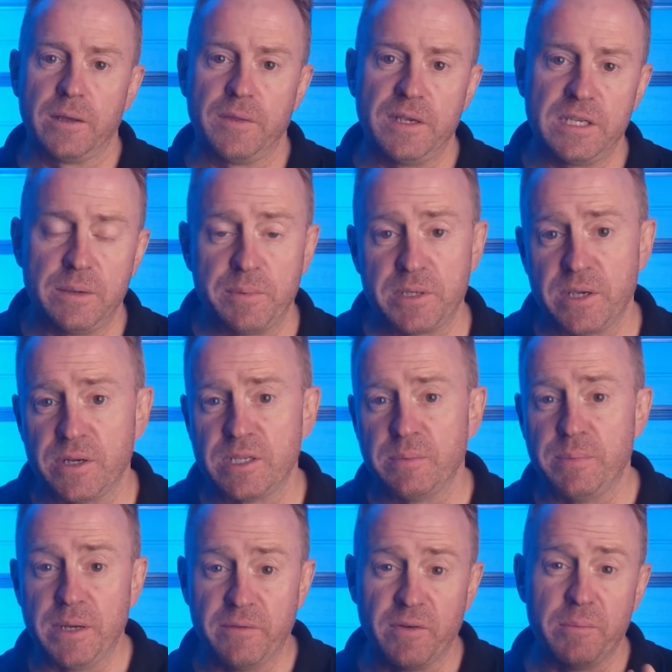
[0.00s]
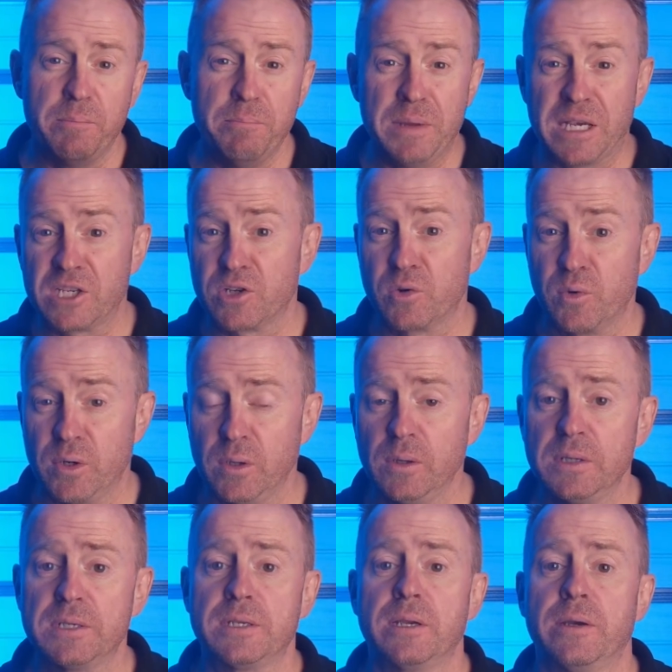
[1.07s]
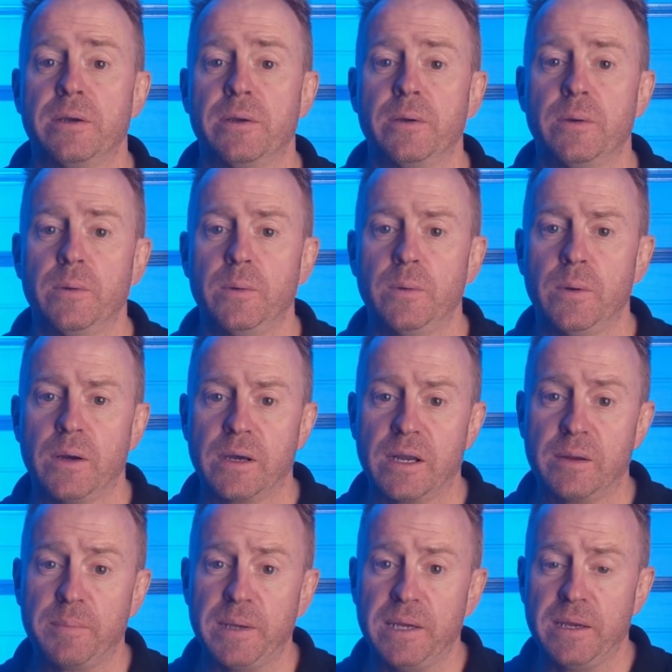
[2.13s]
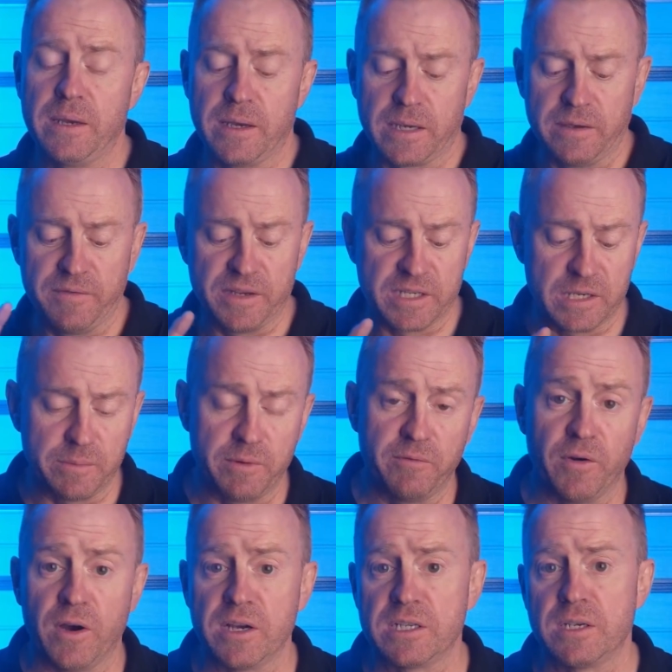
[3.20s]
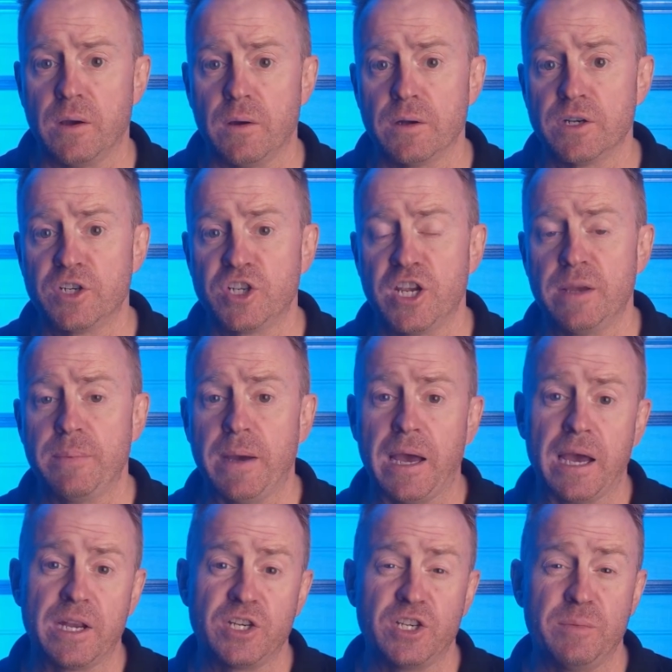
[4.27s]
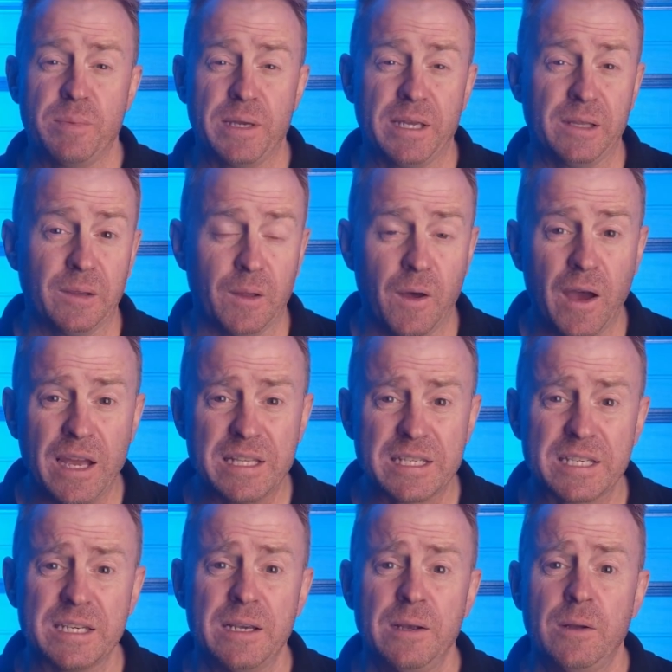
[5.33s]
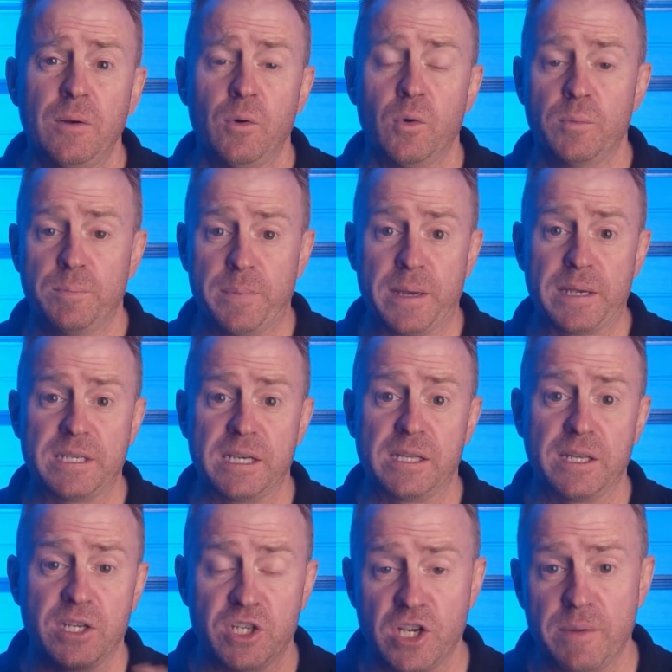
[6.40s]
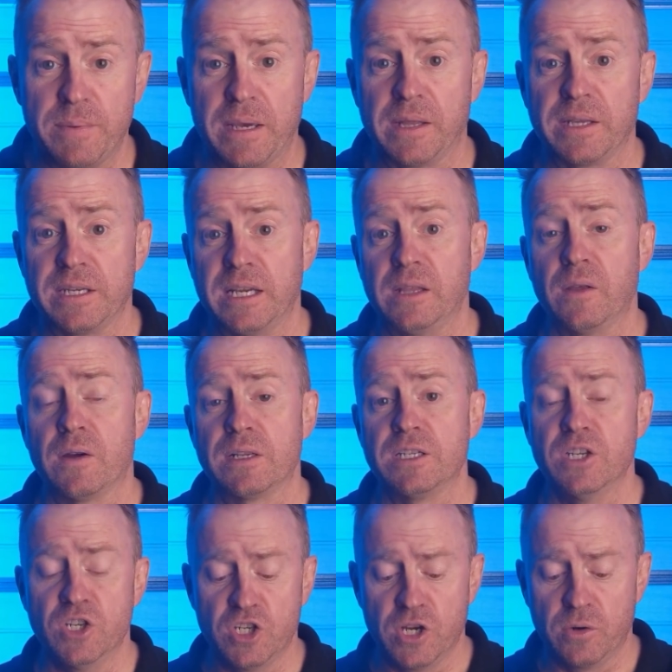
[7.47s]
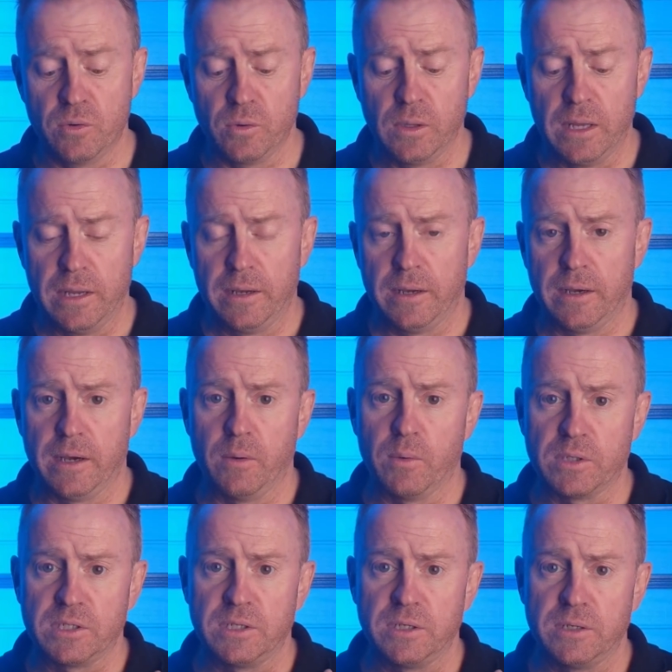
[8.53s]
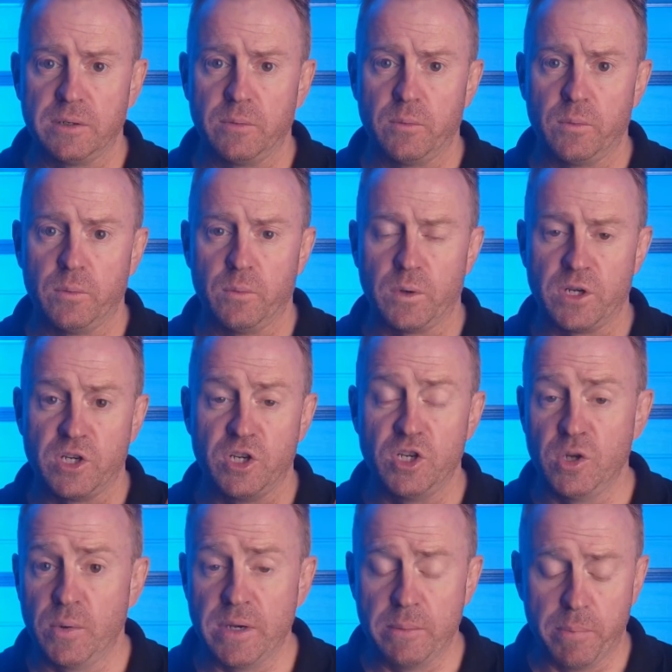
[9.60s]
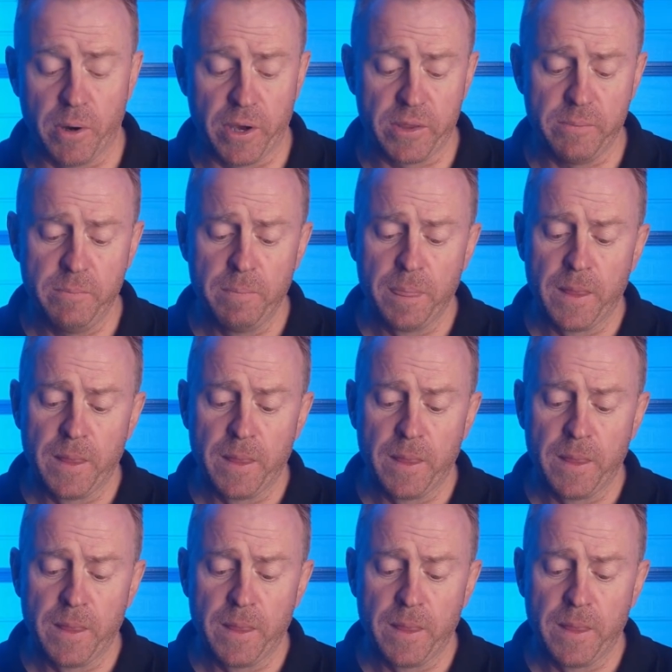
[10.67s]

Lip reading: This episode's a bit of a mixed grill, so I'm going to be giving some advice on cheap RGB lights, or basically cheap LED lights in general, what you should do when you buy them.